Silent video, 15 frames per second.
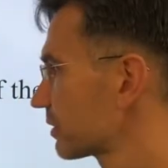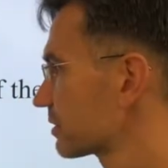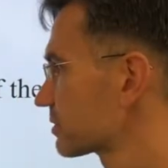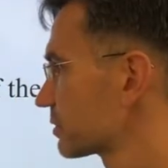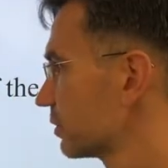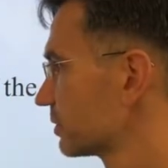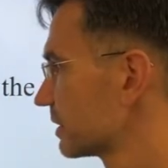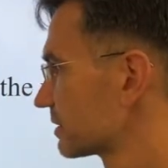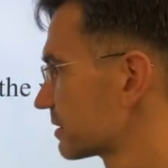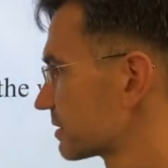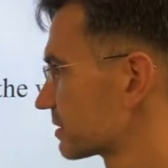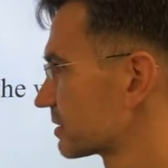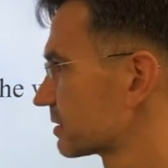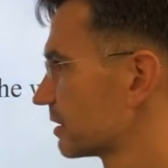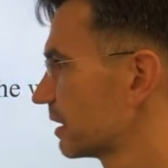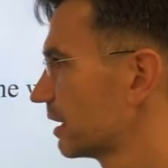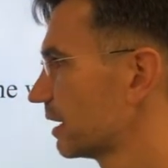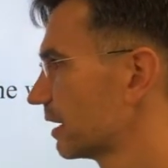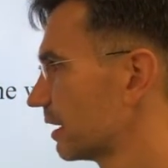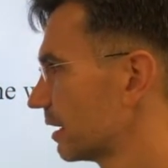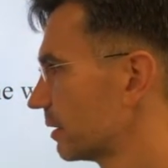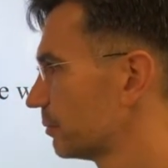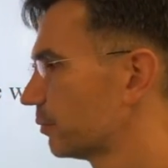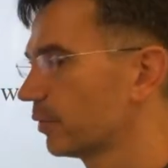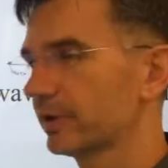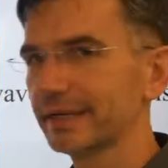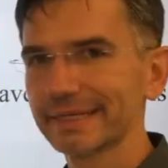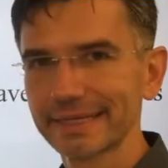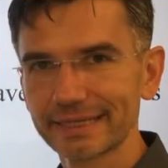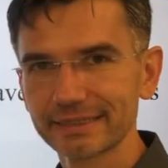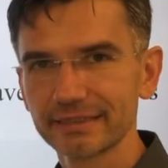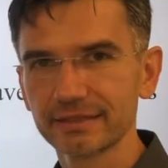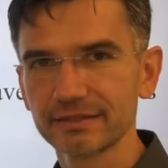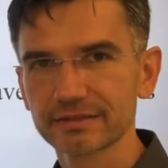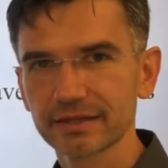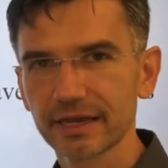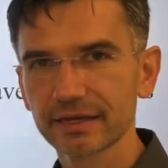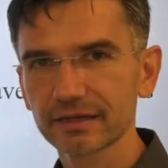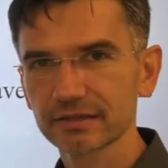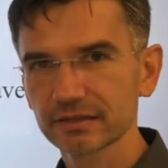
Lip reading: So this is a 0.19 second.